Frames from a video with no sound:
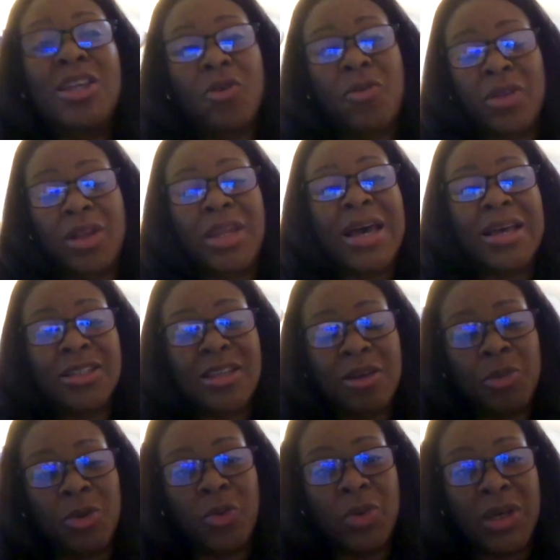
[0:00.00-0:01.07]
over the last
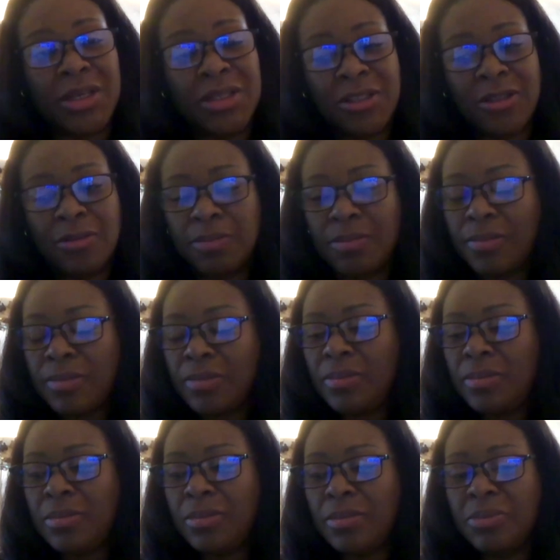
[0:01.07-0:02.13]
couple of weeks,
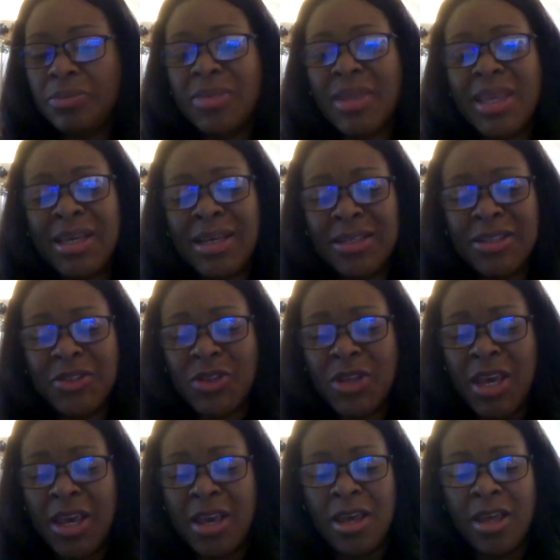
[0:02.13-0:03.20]
is
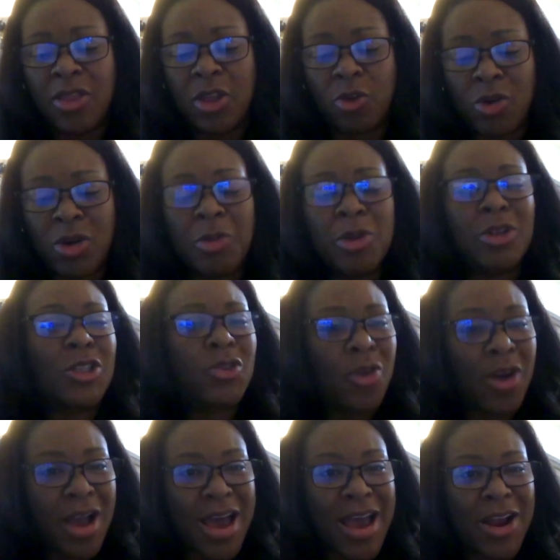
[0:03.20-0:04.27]
the criminals for
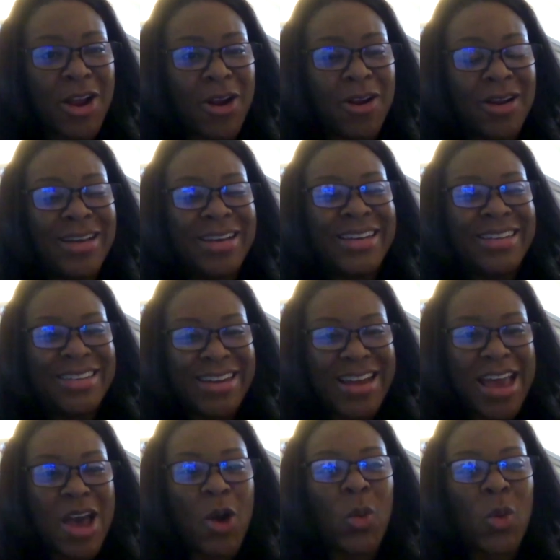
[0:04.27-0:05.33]
hire
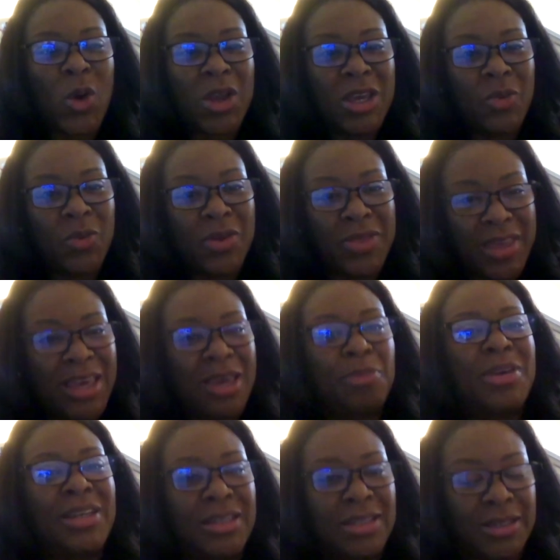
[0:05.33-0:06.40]
now working with the
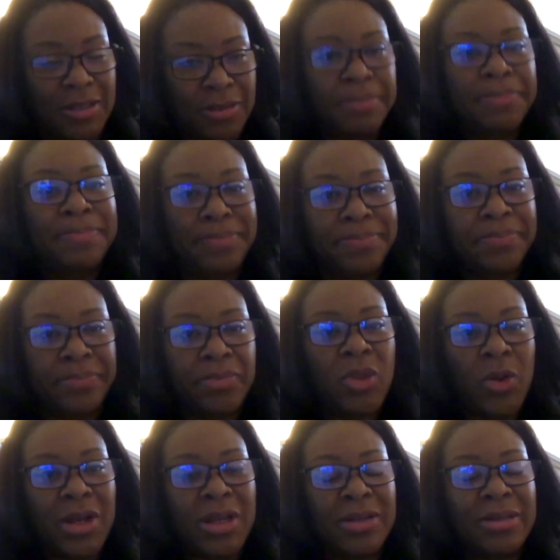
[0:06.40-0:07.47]
APTs,
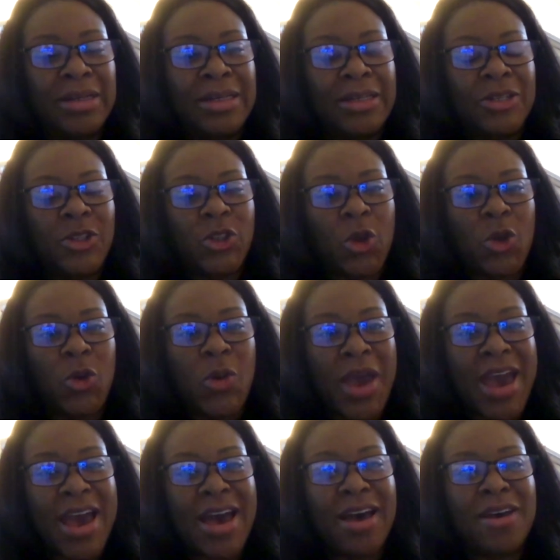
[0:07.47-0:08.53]
right? So you
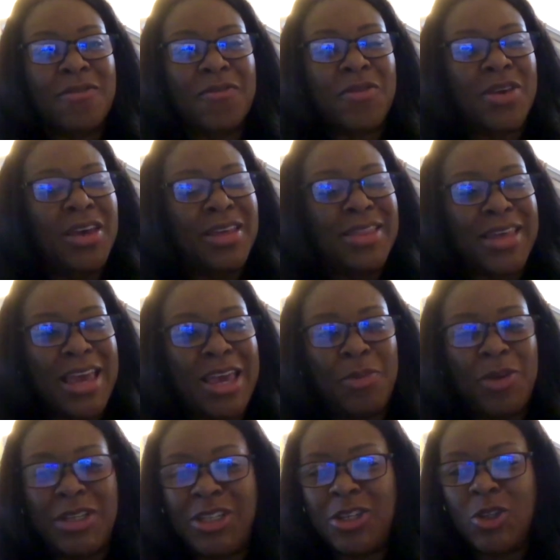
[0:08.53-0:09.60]
have the
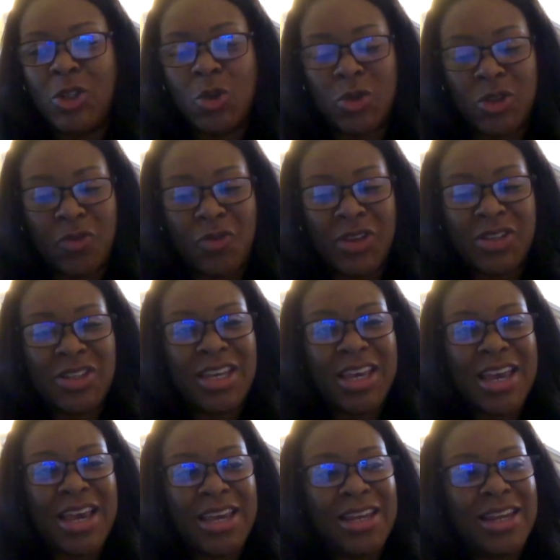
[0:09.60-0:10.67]
APTs who are
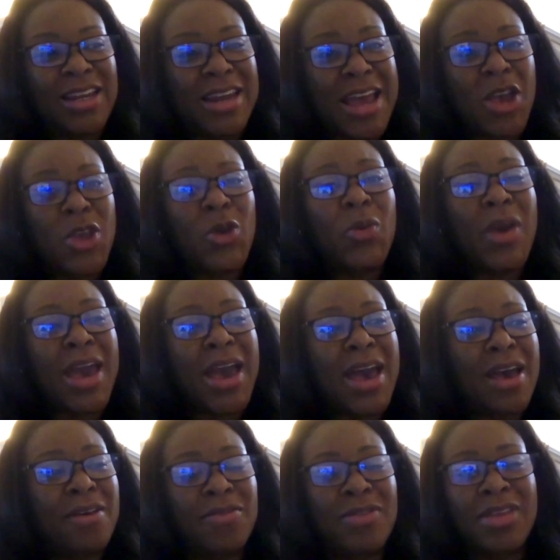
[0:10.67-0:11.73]
sophisticated. Now you
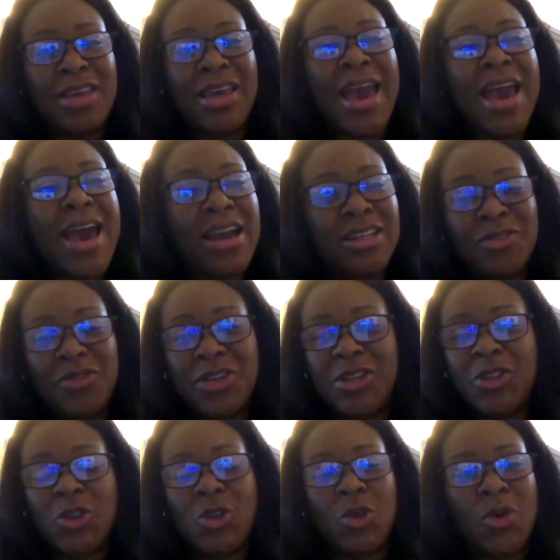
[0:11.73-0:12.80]
have the
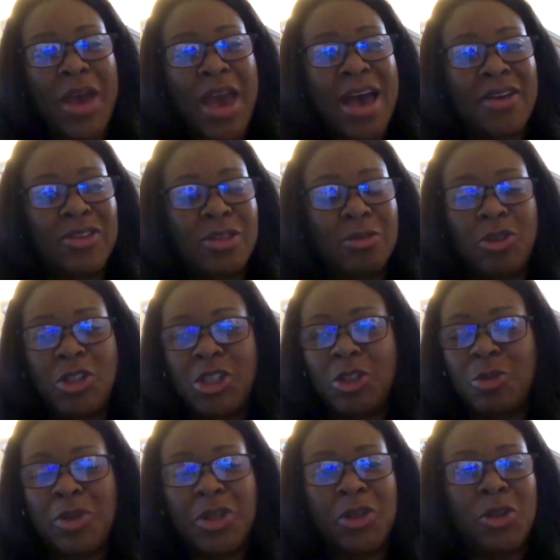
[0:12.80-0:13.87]
hacktivists who have some
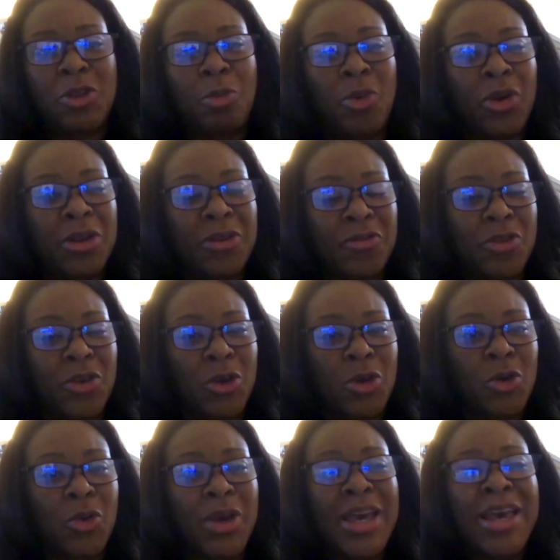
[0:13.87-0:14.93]
geopolitical point of view,